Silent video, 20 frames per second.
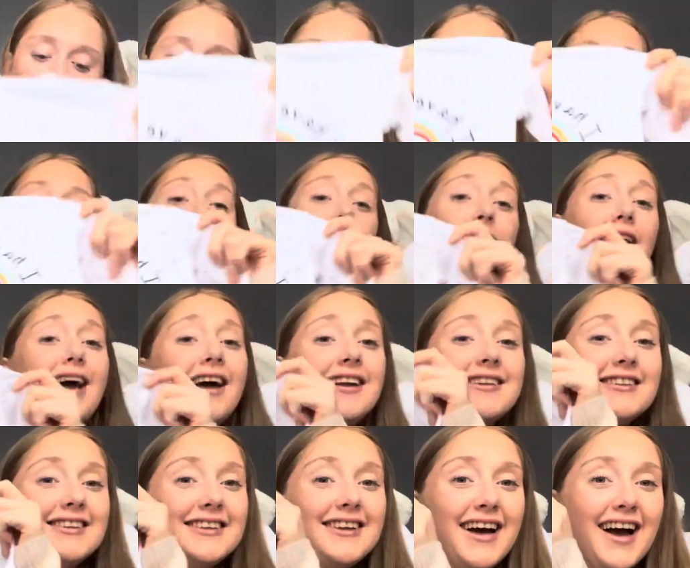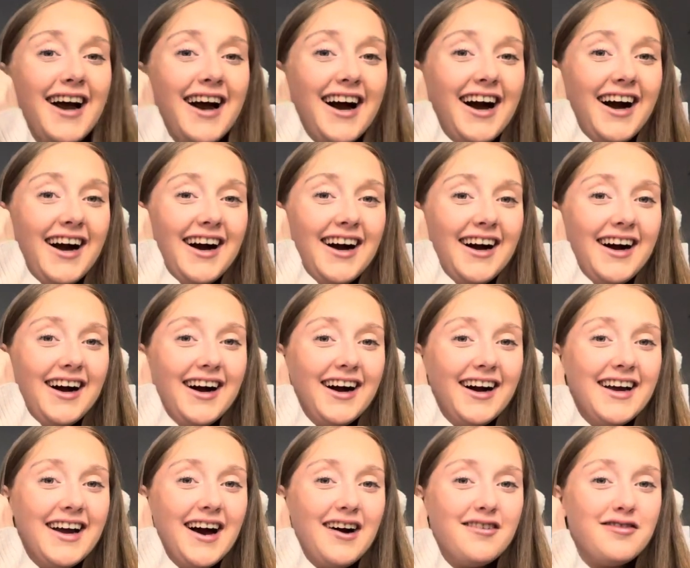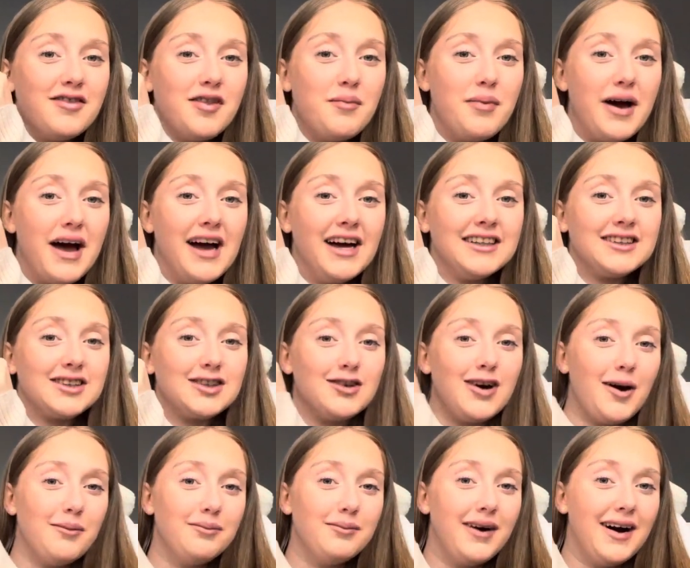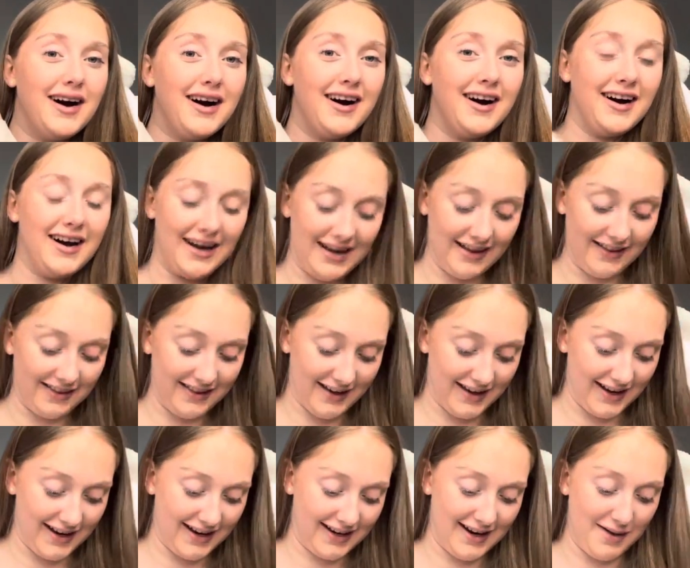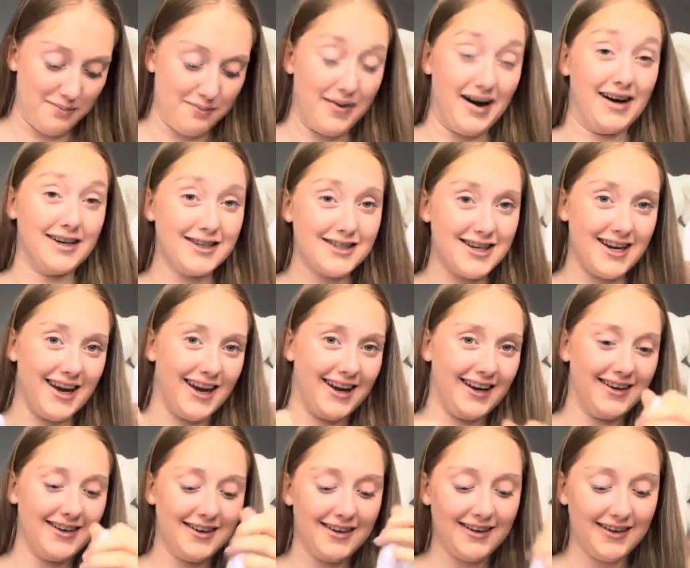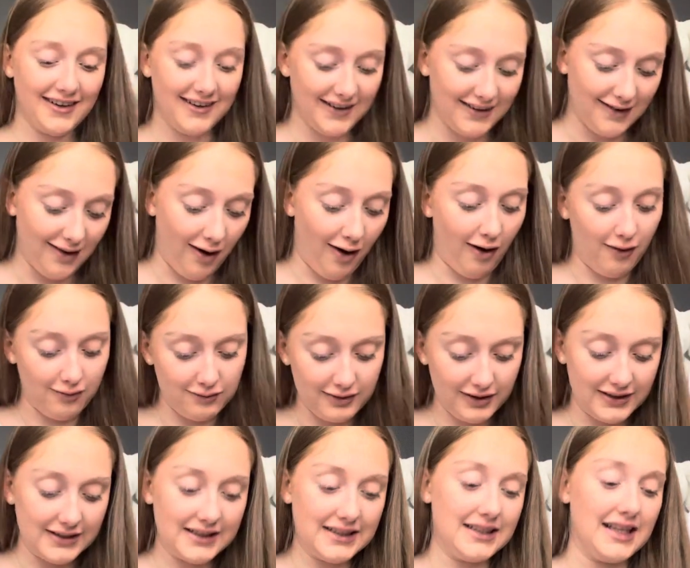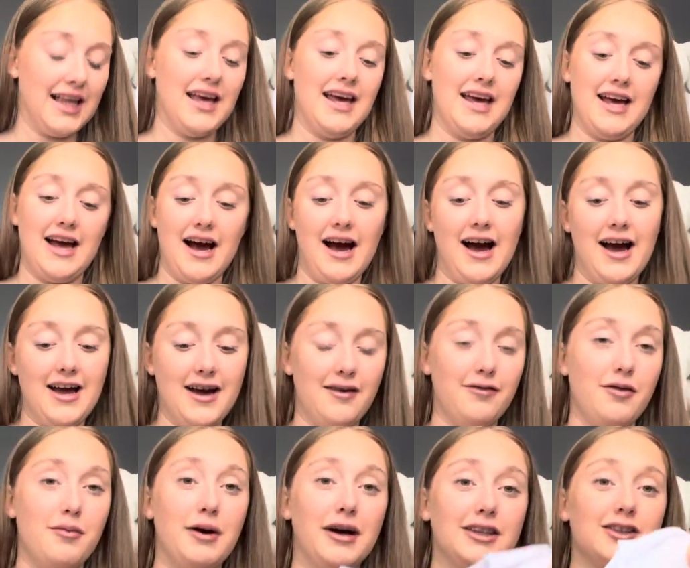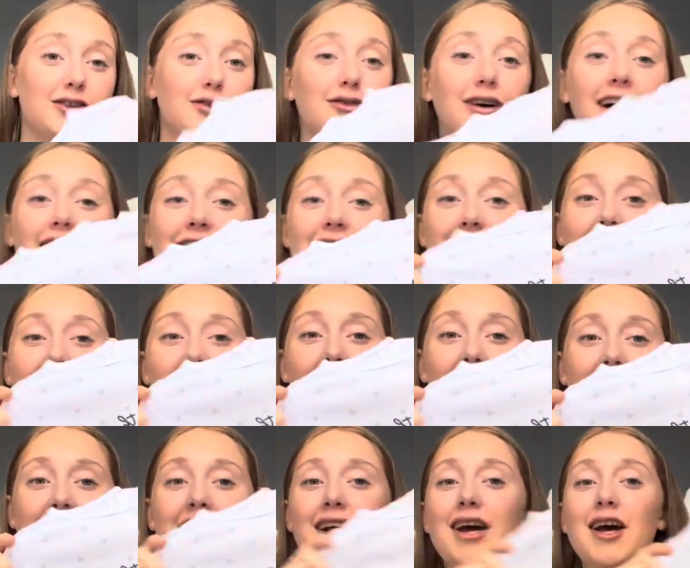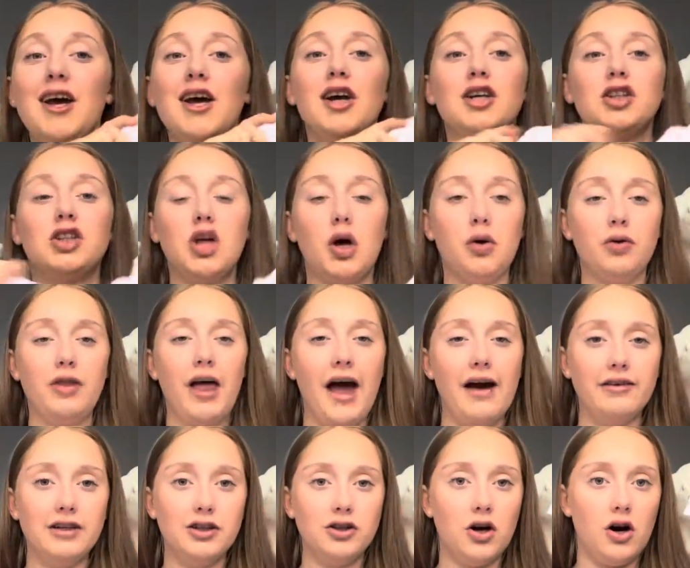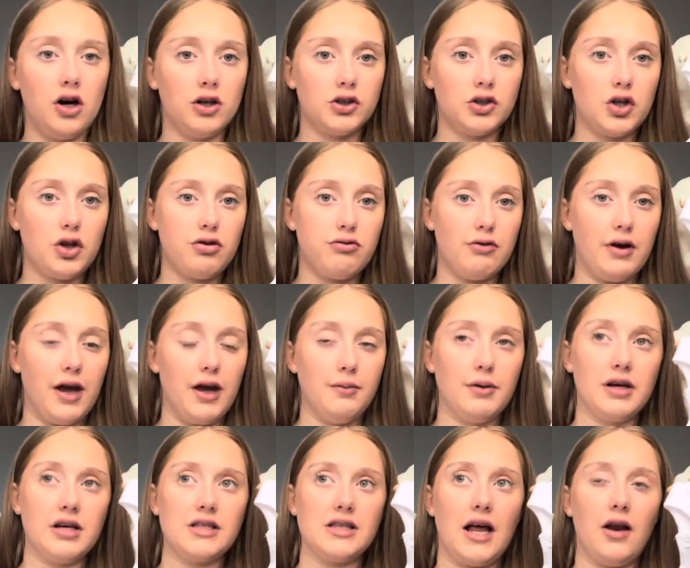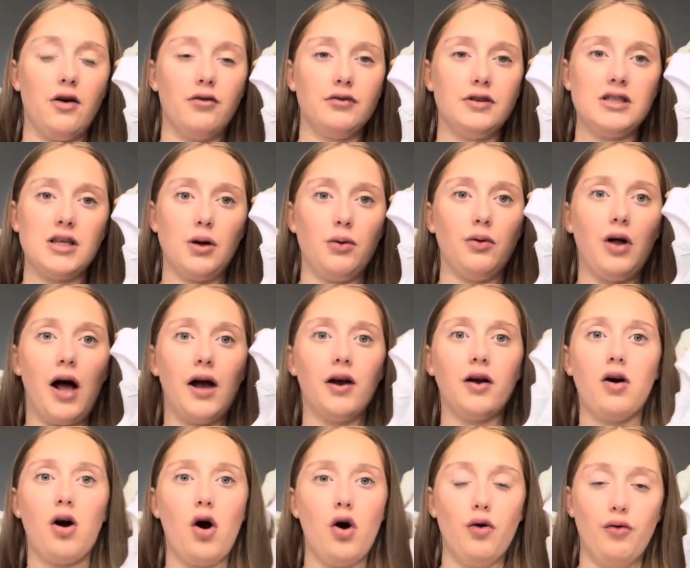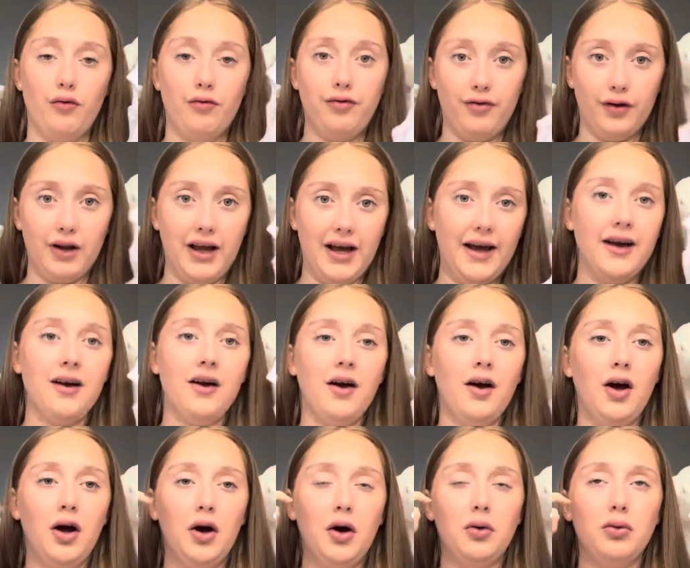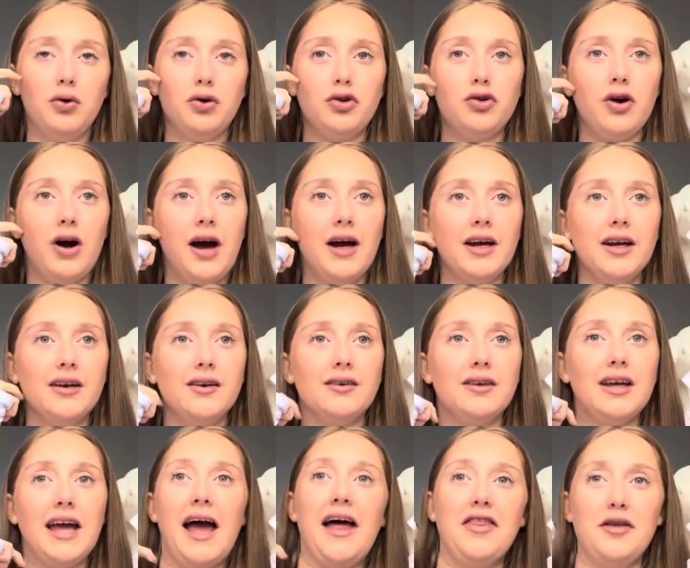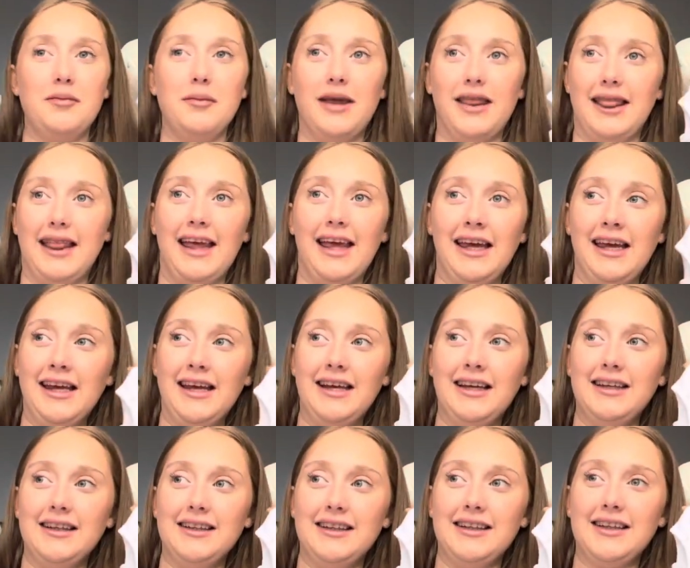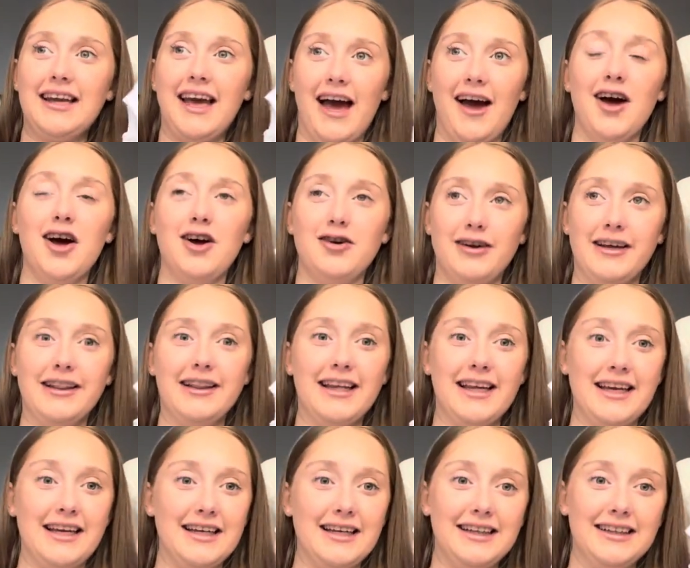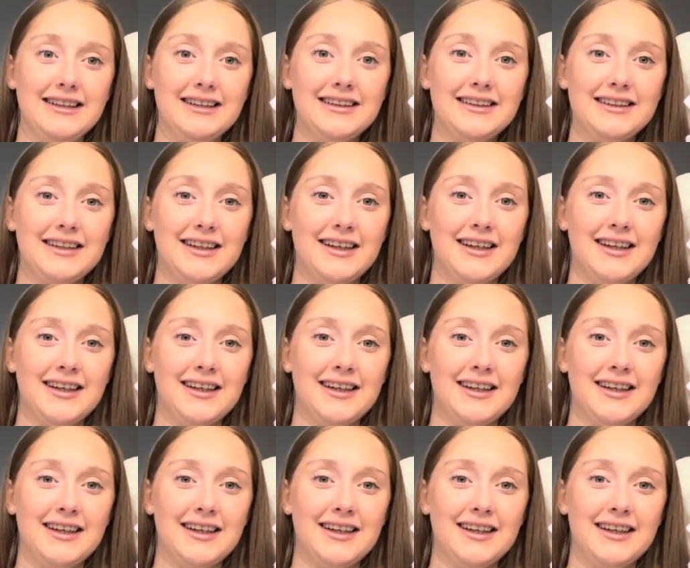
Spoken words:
And then I have the best grandma, and then matching, obviously, I have the best granddad. So they're in knots of three, because then obviously, like, hopefully, we'll try and get them in the, get her in these